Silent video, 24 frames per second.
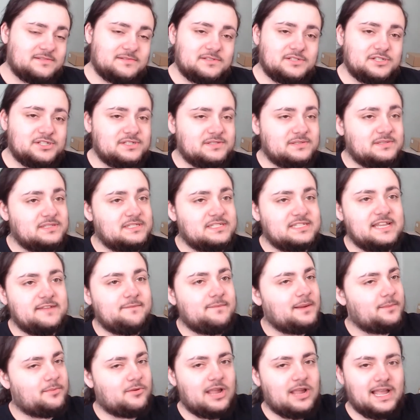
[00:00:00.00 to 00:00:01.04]
I just just
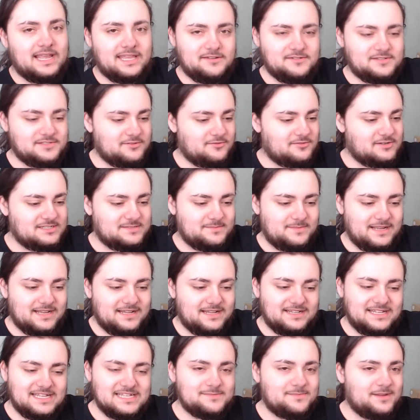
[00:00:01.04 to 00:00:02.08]
save my Brachiosaurus,
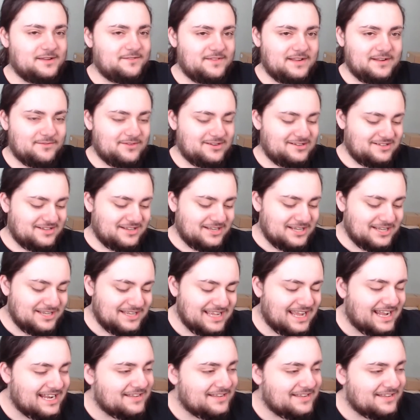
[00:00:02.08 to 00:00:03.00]
man. He's my favorite.